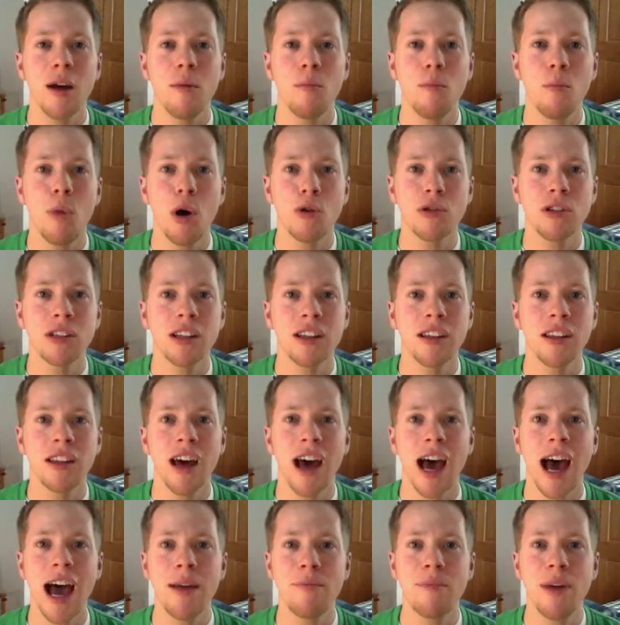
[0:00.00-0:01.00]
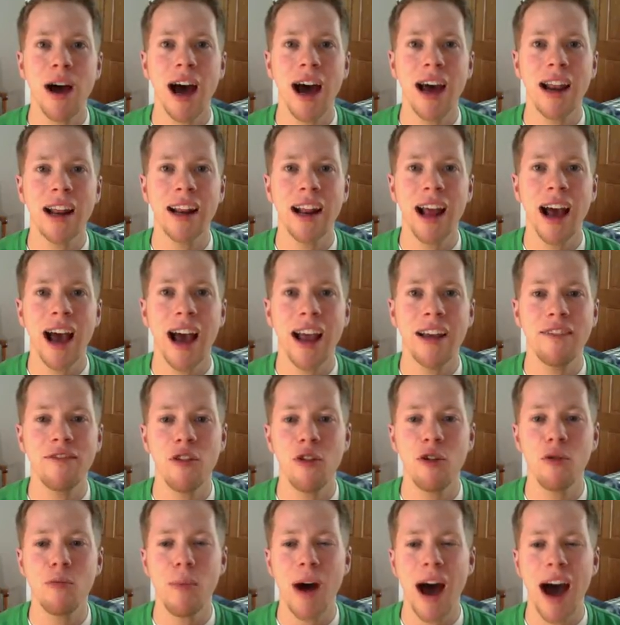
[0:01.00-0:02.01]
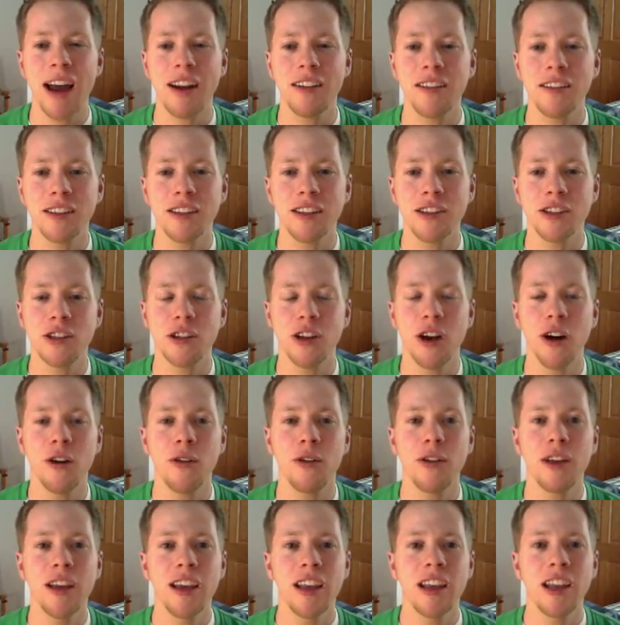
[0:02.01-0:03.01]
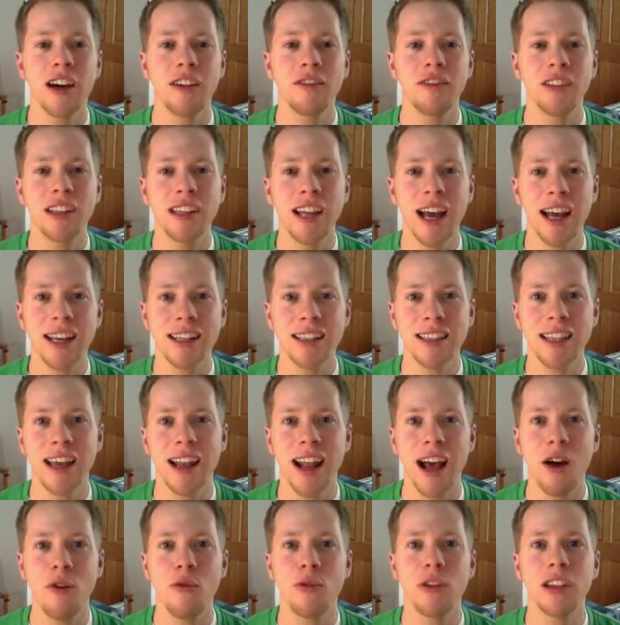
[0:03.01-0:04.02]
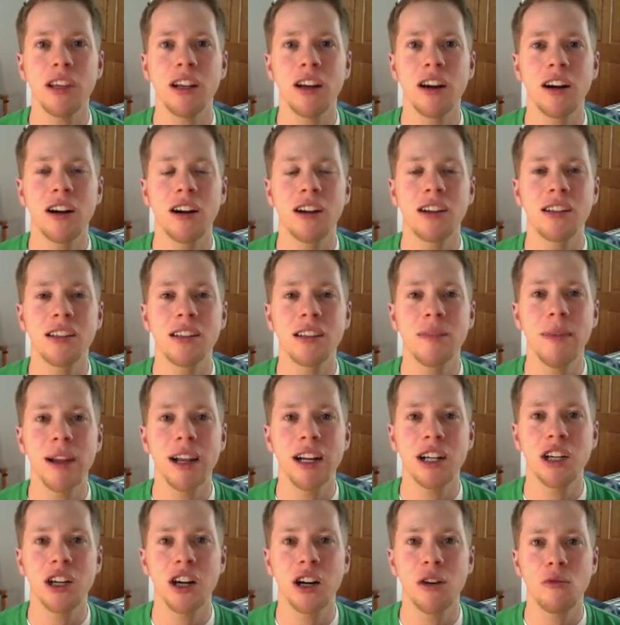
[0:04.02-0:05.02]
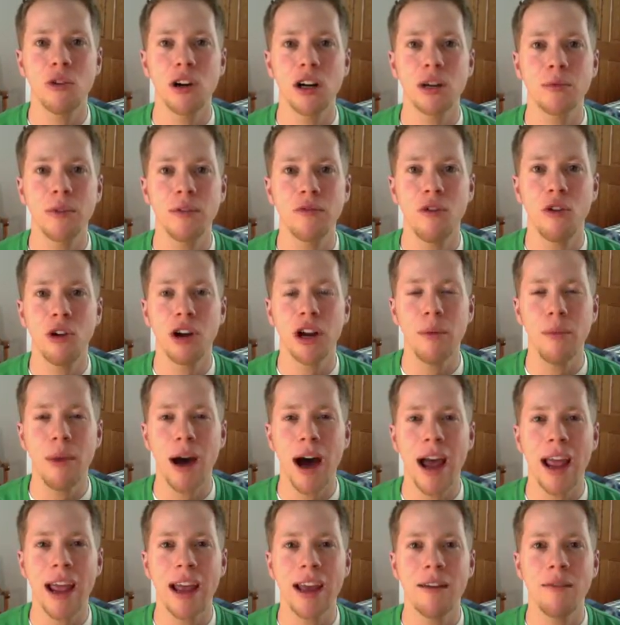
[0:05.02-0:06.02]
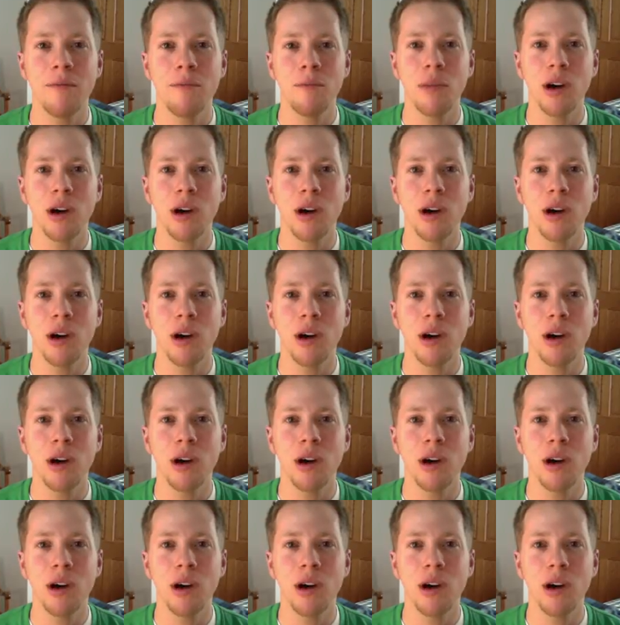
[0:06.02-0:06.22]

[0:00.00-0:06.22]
most of the iPod and iPhone models, so you'll have to test that out with yours to make sure it works before you buy it.